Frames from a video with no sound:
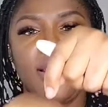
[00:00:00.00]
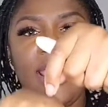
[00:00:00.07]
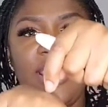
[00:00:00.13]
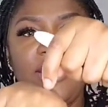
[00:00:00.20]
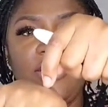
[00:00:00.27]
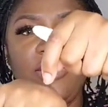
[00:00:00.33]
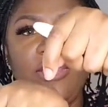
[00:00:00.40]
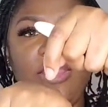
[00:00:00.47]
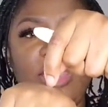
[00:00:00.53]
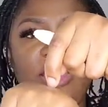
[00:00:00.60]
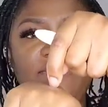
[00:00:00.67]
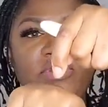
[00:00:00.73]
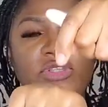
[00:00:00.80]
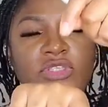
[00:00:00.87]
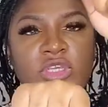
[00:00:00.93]
like
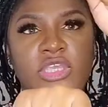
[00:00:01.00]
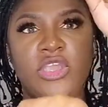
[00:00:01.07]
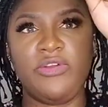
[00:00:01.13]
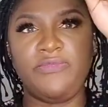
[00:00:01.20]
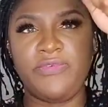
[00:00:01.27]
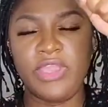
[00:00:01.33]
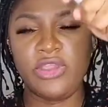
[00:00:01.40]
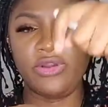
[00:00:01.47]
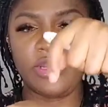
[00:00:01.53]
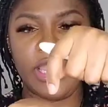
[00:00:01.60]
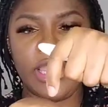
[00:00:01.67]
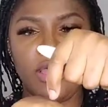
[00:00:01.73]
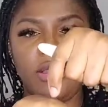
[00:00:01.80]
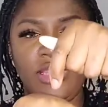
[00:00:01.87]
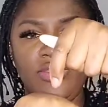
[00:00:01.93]
if you took your
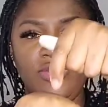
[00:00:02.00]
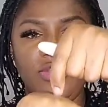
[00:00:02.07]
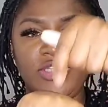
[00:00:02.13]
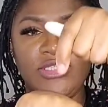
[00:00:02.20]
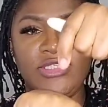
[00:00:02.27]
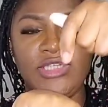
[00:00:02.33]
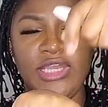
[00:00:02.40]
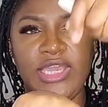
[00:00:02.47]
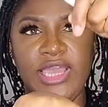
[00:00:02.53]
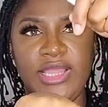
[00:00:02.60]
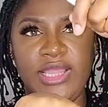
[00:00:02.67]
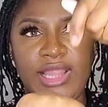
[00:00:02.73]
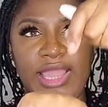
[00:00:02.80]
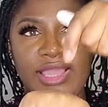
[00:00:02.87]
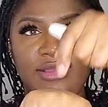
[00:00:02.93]
fingernail and you just dug
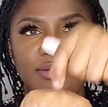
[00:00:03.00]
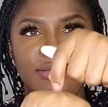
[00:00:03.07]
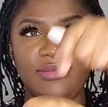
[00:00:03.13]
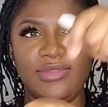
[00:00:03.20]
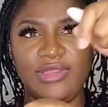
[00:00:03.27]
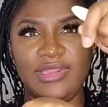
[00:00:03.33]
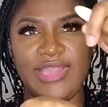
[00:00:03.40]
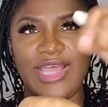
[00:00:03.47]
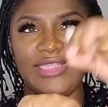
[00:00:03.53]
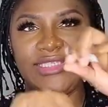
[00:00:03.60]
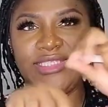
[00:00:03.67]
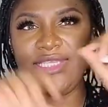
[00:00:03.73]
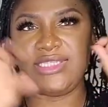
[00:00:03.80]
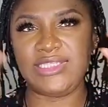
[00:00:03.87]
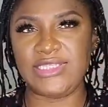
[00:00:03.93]
it like
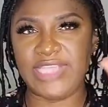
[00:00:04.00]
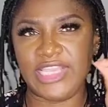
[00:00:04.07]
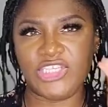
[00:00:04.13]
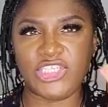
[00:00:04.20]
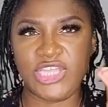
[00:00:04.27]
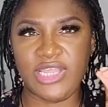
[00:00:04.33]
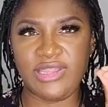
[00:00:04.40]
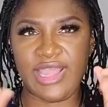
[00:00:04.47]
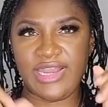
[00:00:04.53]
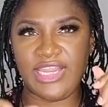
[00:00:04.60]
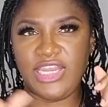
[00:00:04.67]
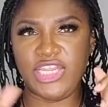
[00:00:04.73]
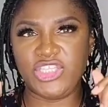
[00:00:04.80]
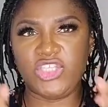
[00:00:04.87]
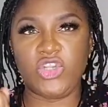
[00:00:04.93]
that sensation,
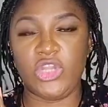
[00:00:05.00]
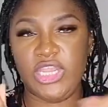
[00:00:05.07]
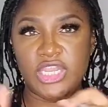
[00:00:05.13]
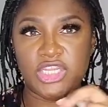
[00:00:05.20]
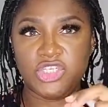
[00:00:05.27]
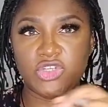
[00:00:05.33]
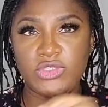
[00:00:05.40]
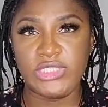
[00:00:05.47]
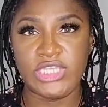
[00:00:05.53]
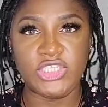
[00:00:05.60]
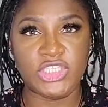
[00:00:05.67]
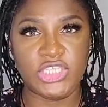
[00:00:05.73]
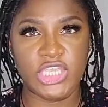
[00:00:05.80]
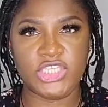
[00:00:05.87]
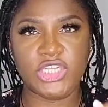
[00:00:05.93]
that initial initial
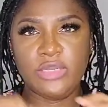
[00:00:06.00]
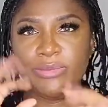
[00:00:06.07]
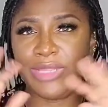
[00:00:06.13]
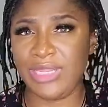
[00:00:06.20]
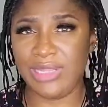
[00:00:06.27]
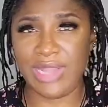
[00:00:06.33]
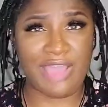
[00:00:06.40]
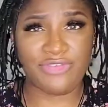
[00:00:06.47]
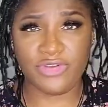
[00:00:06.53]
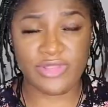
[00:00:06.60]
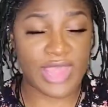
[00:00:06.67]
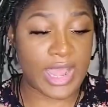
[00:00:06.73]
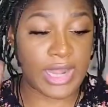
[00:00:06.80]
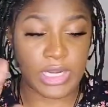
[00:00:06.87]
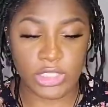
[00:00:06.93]
sensation, but then
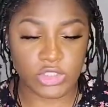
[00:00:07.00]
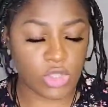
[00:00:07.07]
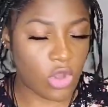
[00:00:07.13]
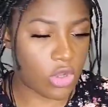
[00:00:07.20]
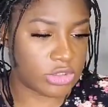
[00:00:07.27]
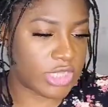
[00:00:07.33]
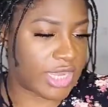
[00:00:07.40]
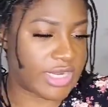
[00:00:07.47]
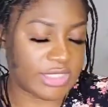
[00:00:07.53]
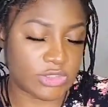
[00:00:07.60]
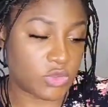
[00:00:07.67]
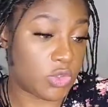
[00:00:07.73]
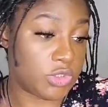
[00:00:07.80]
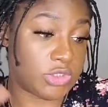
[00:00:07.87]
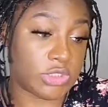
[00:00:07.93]
after that, it's all done.
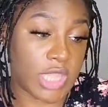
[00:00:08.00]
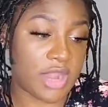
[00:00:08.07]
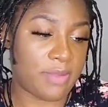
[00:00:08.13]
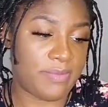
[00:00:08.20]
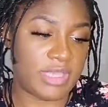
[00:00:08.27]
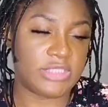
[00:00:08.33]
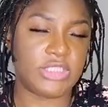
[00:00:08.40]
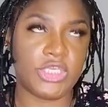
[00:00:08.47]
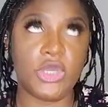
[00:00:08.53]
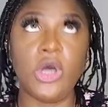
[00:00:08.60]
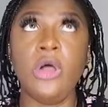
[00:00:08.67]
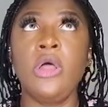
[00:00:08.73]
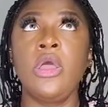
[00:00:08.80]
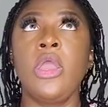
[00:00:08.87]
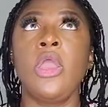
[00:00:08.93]
It's, so it's not a big
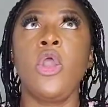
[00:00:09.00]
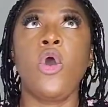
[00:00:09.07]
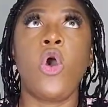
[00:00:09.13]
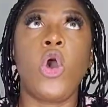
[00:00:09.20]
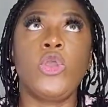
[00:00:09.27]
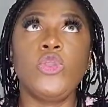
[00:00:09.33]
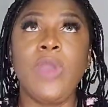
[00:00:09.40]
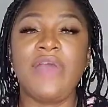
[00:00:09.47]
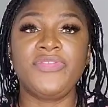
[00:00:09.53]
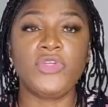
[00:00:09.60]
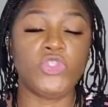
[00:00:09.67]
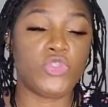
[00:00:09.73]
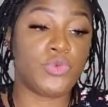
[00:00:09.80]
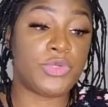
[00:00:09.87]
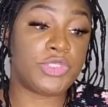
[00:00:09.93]
deal. All you
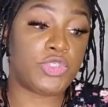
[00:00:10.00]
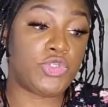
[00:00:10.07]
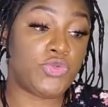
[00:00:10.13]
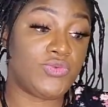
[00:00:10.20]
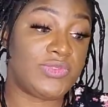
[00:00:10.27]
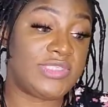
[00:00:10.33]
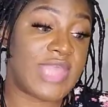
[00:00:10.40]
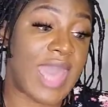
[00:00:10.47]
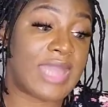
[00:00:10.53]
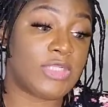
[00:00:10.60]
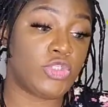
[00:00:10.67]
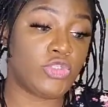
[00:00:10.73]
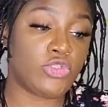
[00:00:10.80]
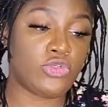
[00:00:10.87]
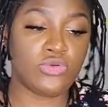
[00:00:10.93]
have to do is use
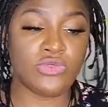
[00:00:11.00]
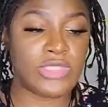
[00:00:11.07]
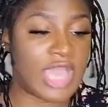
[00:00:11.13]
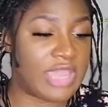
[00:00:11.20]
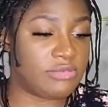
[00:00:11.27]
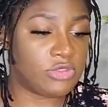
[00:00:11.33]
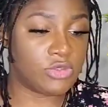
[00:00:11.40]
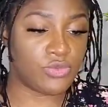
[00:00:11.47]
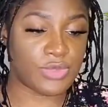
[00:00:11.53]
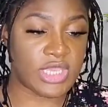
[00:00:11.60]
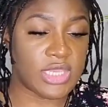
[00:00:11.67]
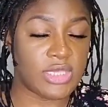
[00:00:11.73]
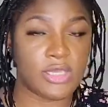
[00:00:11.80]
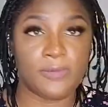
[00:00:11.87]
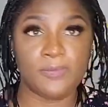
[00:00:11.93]
that two times a
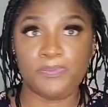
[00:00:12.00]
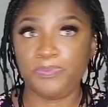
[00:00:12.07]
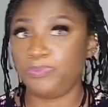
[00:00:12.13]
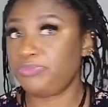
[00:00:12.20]
week